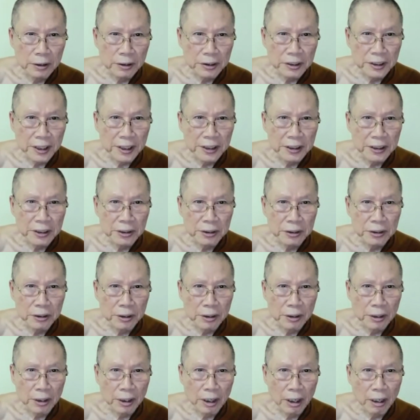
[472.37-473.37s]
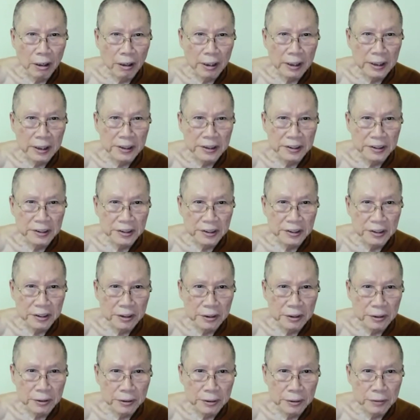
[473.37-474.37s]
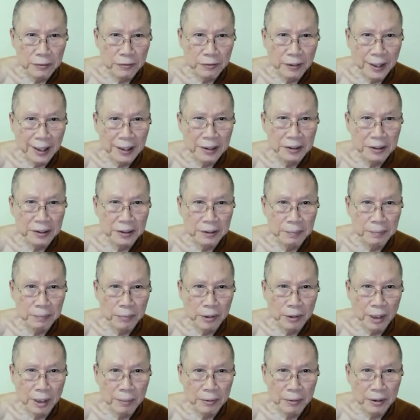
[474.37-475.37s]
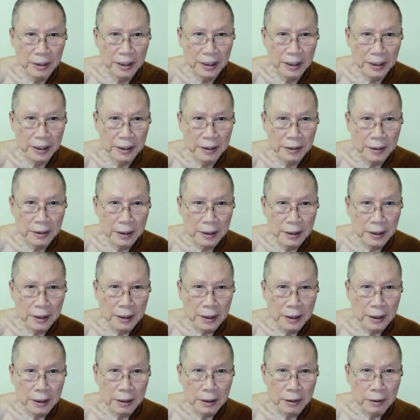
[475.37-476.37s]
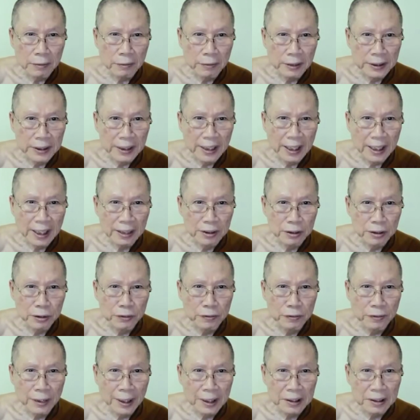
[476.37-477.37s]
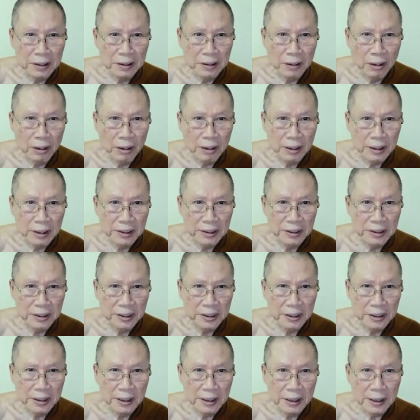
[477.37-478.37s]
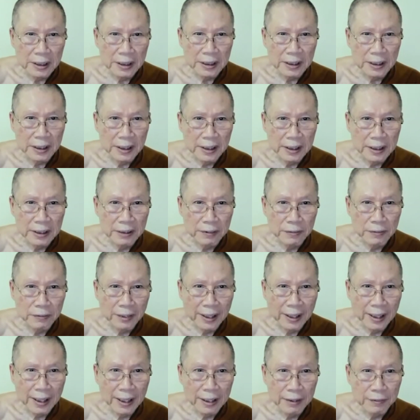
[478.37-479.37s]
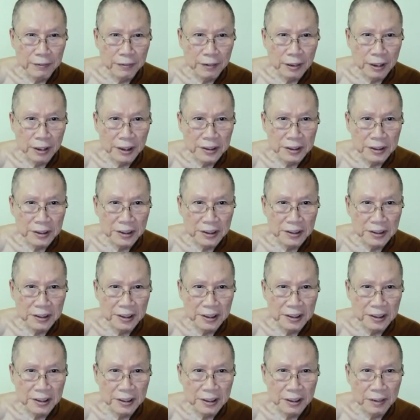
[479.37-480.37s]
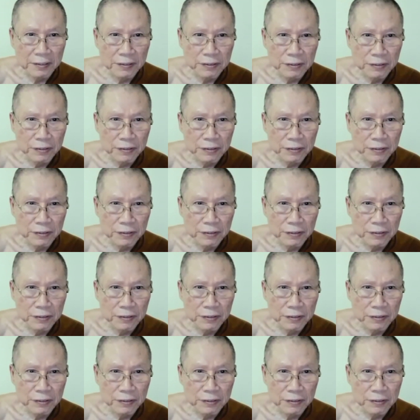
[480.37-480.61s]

sensual organs to function properly. When there are no function organs, then the five consciousness,